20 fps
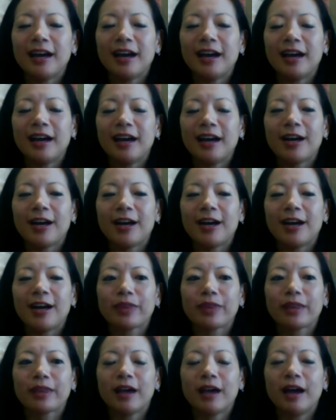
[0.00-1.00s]
I
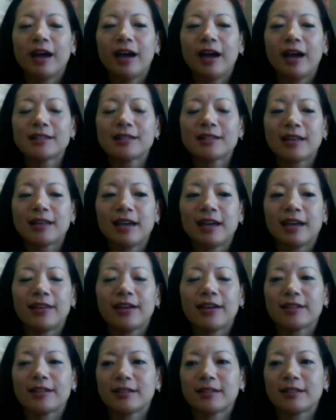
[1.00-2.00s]

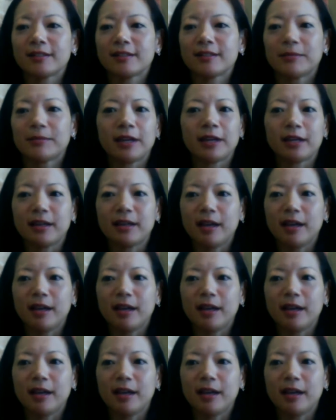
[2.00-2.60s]
think I said something like,